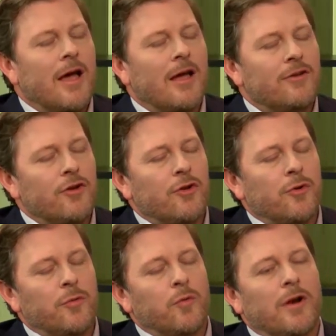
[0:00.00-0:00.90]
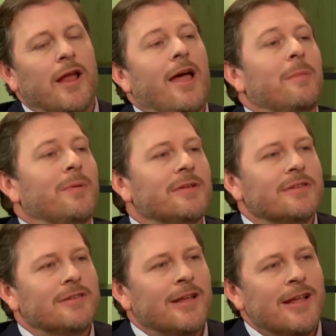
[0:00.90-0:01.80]
I do, and what
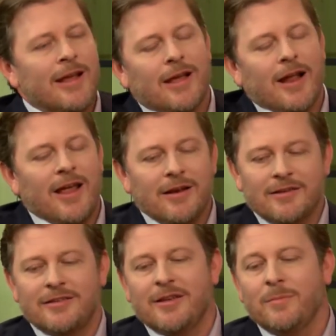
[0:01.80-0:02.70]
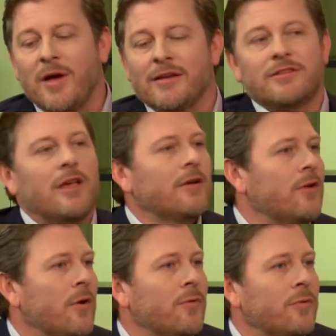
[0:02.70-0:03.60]
happens, and I had to see my
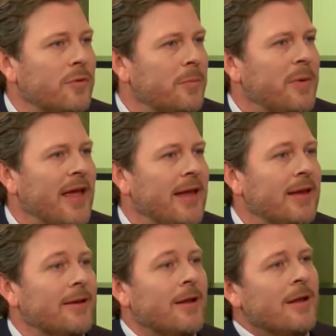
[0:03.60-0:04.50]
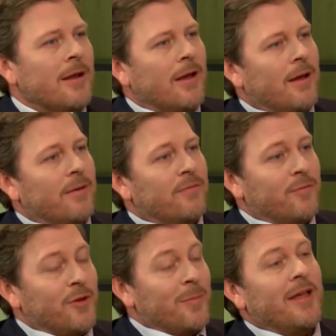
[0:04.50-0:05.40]
son go through the pain
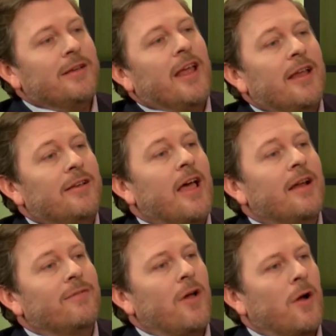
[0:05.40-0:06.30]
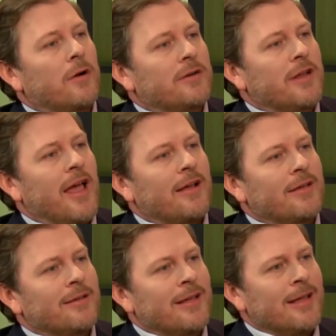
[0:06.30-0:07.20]
of, see, my dad died of a heart attack.